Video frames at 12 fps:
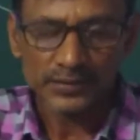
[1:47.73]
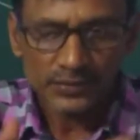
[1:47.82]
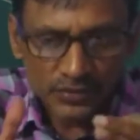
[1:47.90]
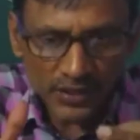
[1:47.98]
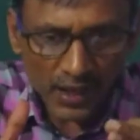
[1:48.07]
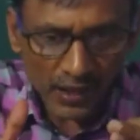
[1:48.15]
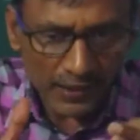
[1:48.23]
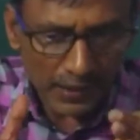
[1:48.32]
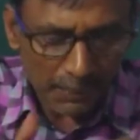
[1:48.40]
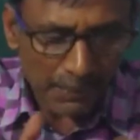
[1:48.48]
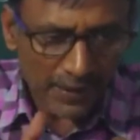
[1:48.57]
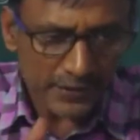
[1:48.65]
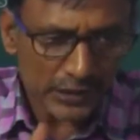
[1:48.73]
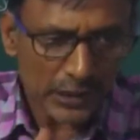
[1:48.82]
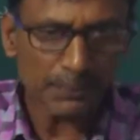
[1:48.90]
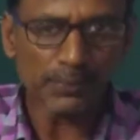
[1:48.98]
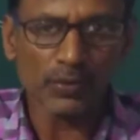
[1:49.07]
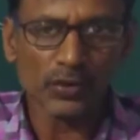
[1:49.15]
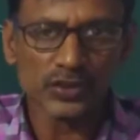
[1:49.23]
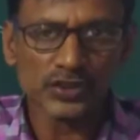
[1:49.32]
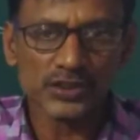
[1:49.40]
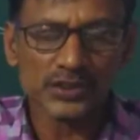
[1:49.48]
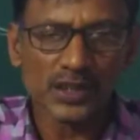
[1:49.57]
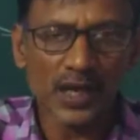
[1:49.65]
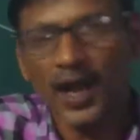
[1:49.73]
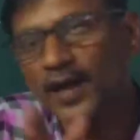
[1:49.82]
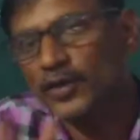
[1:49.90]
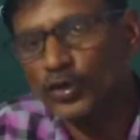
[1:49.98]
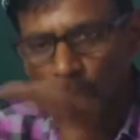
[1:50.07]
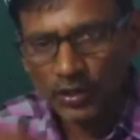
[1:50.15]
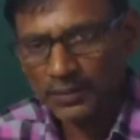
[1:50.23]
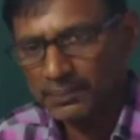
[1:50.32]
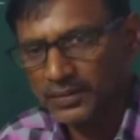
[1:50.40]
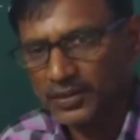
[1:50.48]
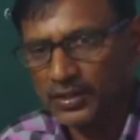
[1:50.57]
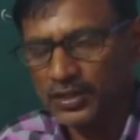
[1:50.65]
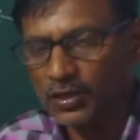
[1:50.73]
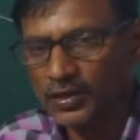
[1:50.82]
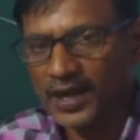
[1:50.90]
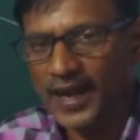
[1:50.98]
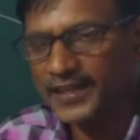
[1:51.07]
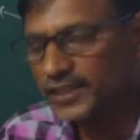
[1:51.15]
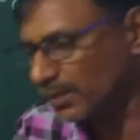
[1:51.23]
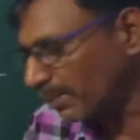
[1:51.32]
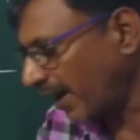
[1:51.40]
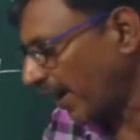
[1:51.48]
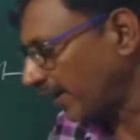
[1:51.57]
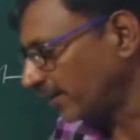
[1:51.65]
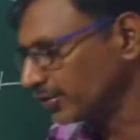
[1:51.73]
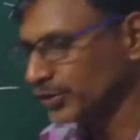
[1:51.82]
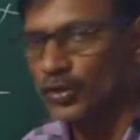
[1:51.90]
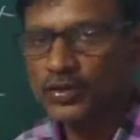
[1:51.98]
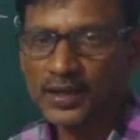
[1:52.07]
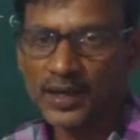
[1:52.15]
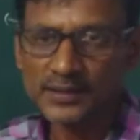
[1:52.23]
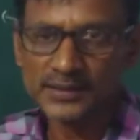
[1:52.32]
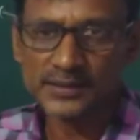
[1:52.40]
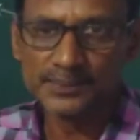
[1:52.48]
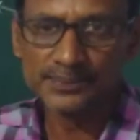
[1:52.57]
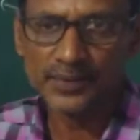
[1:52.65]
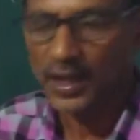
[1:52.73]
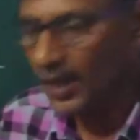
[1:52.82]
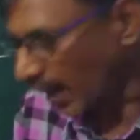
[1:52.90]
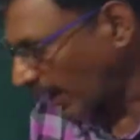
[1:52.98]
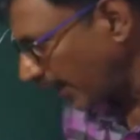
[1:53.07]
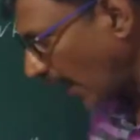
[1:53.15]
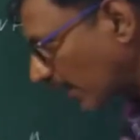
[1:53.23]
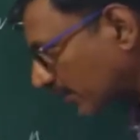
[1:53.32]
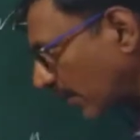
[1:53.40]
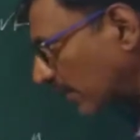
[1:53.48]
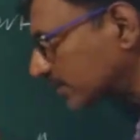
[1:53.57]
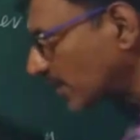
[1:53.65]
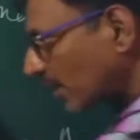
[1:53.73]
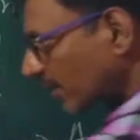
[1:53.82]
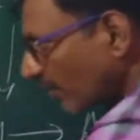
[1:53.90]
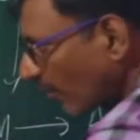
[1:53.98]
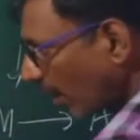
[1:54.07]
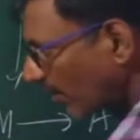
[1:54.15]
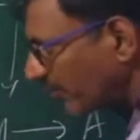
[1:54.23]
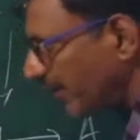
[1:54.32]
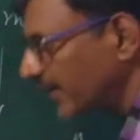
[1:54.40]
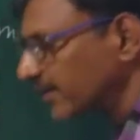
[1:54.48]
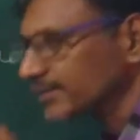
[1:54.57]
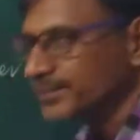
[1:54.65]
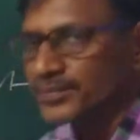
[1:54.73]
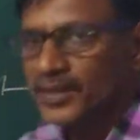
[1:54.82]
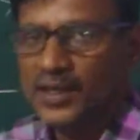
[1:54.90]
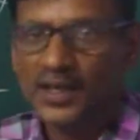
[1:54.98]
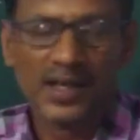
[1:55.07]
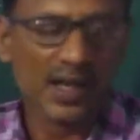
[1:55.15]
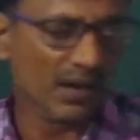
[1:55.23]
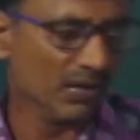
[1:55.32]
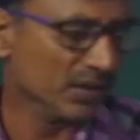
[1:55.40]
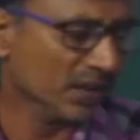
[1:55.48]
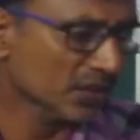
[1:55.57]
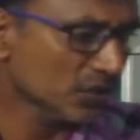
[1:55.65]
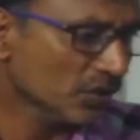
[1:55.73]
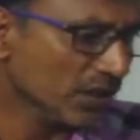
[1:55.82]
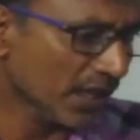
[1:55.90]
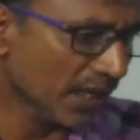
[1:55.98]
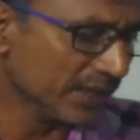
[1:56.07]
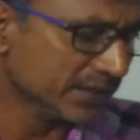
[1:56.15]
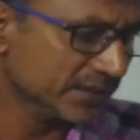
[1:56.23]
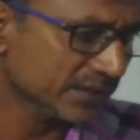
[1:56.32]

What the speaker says: The repulsive force are neutralized by neutrons, and electrons are revolving around the nucleus,